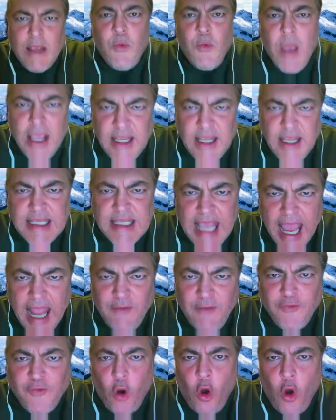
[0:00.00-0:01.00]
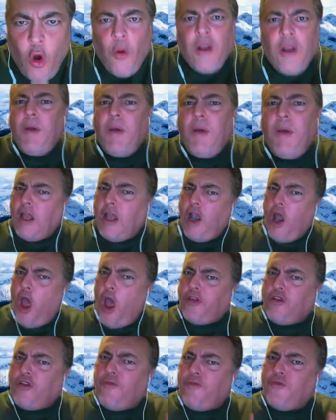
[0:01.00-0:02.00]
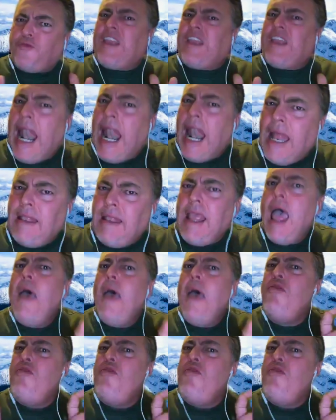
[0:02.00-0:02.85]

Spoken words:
He weighs his head forward. But a lot of talent,